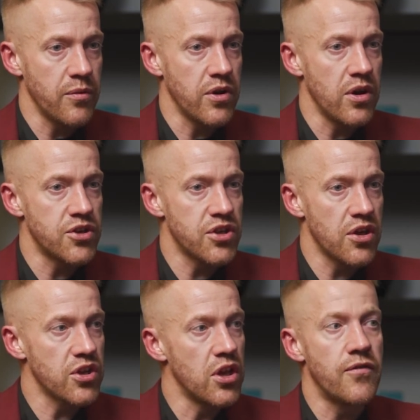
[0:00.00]
when you start
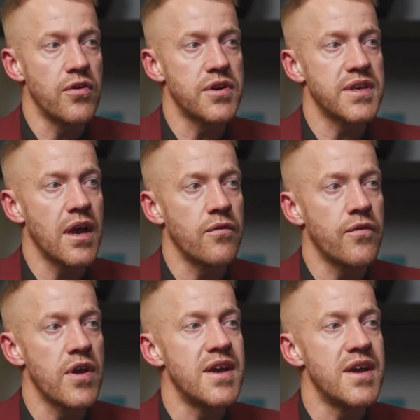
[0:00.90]
to love yourself,